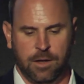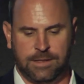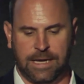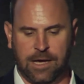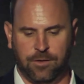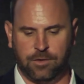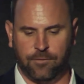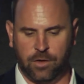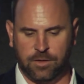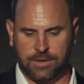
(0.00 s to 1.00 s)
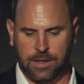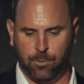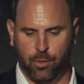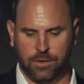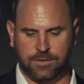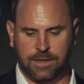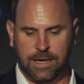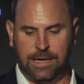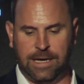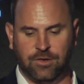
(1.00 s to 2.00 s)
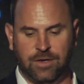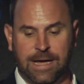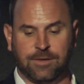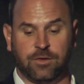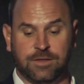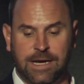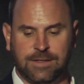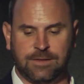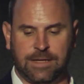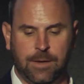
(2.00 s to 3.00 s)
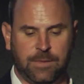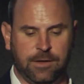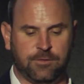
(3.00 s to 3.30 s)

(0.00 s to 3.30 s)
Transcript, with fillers: to gather diverse inputs and engage in exercises aimed at